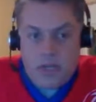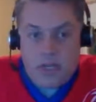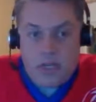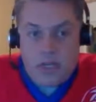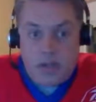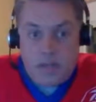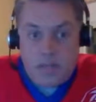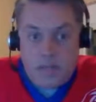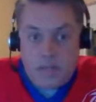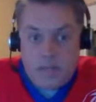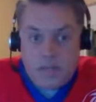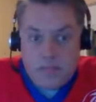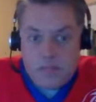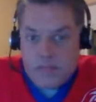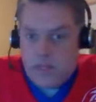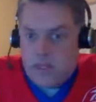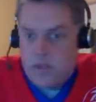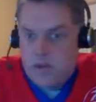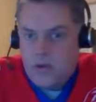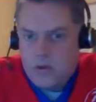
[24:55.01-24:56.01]
All right.
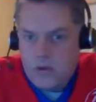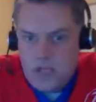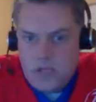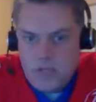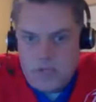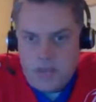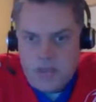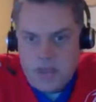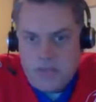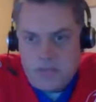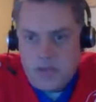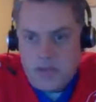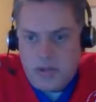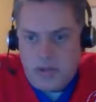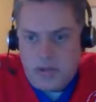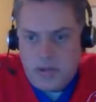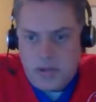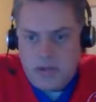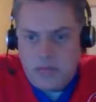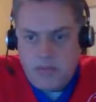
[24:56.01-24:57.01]

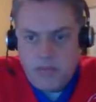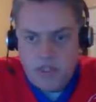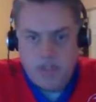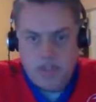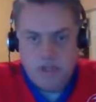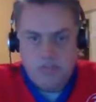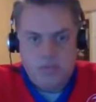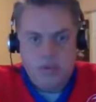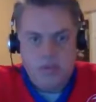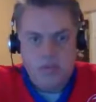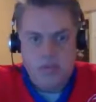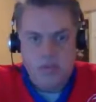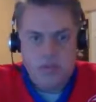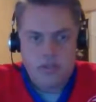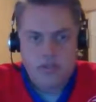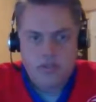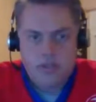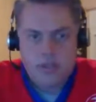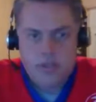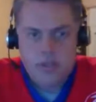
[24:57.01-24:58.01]
Didn't mention much
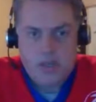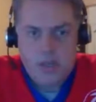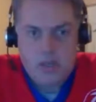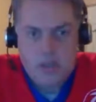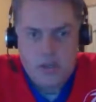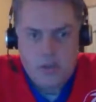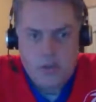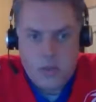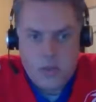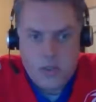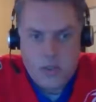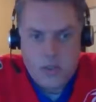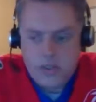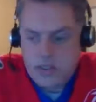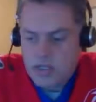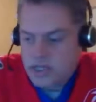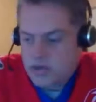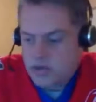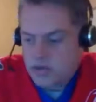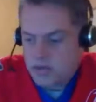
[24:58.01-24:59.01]
about
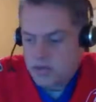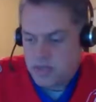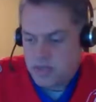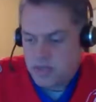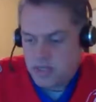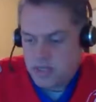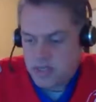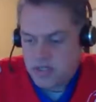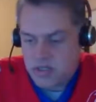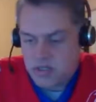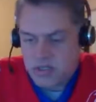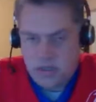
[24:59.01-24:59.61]
the Wings announcement.